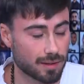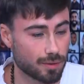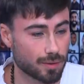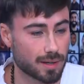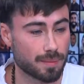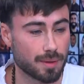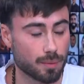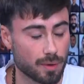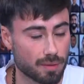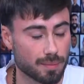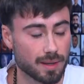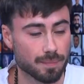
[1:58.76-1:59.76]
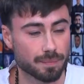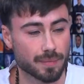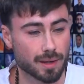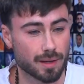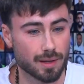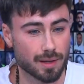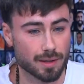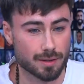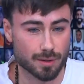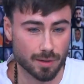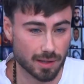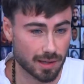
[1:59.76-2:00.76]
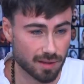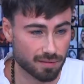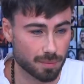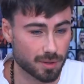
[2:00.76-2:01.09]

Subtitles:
you're coming with me. So I gave